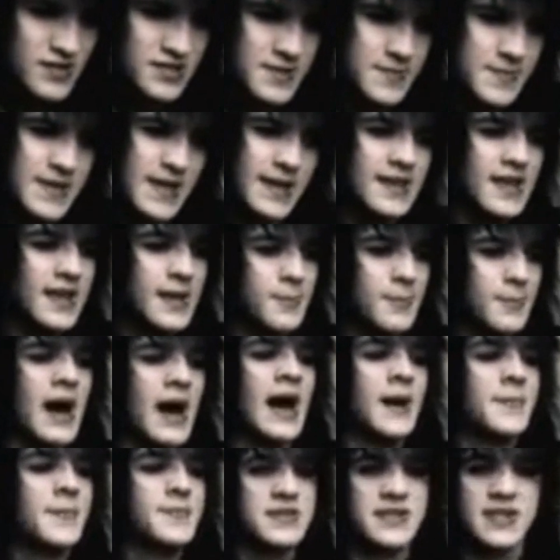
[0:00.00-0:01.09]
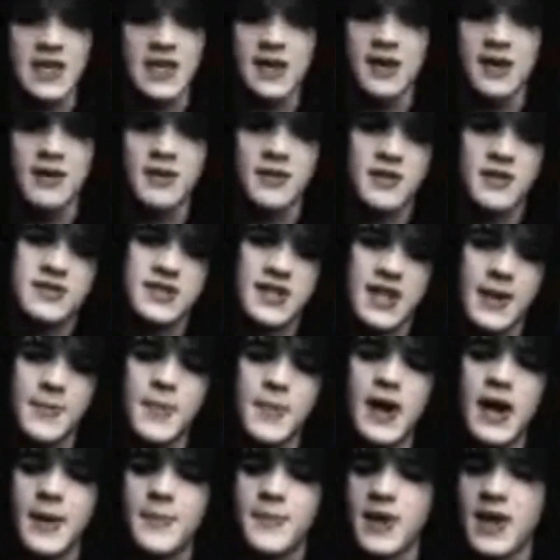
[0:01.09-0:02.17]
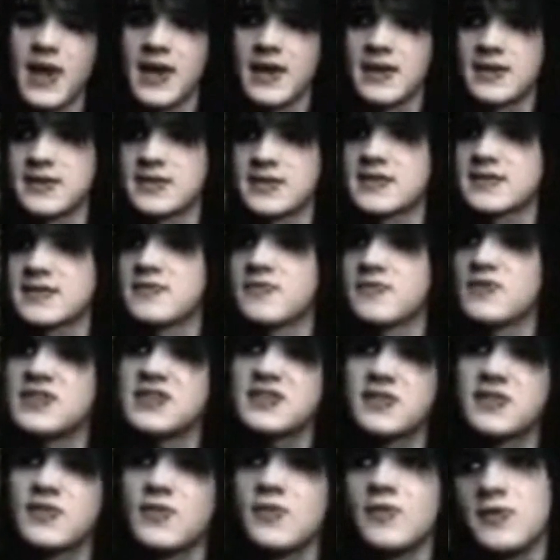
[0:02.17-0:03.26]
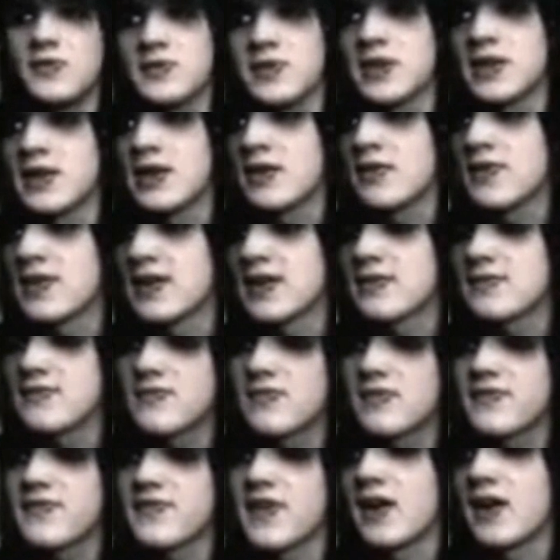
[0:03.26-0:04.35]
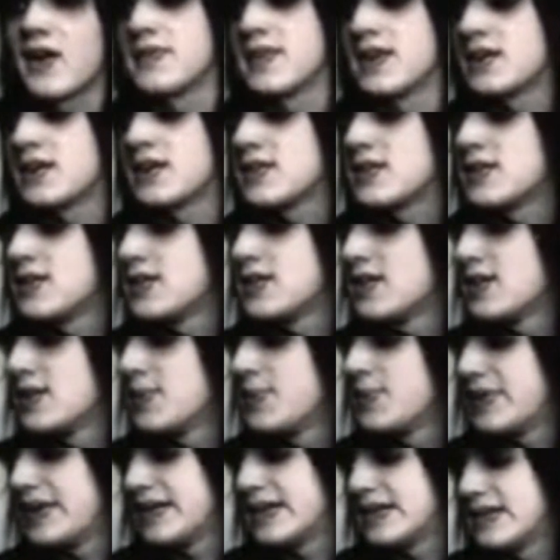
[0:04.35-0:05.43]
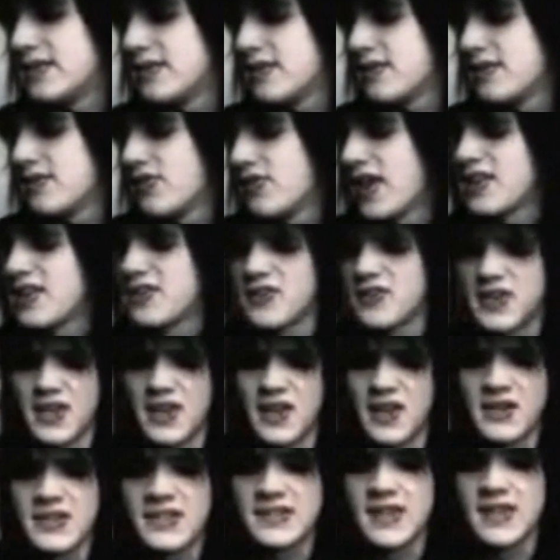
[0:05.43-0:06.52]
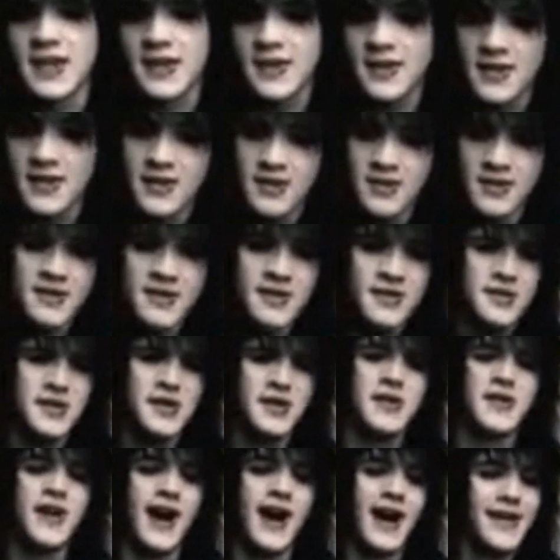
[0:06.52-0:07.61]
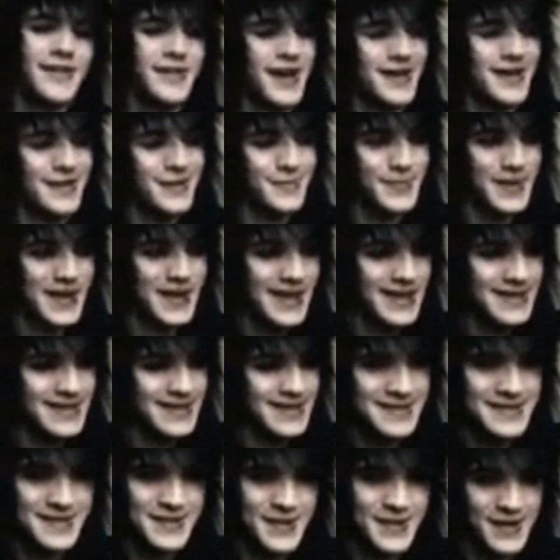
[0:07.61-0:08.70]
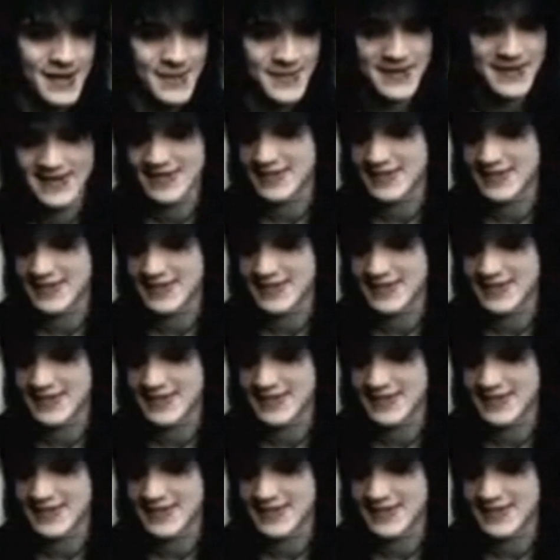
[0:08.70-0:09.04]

there's a big like pop scene. There's a lot of pop bands, which is cool, you know, like we're fine with that. But they look at us like, oh, eyeliner band, you know what I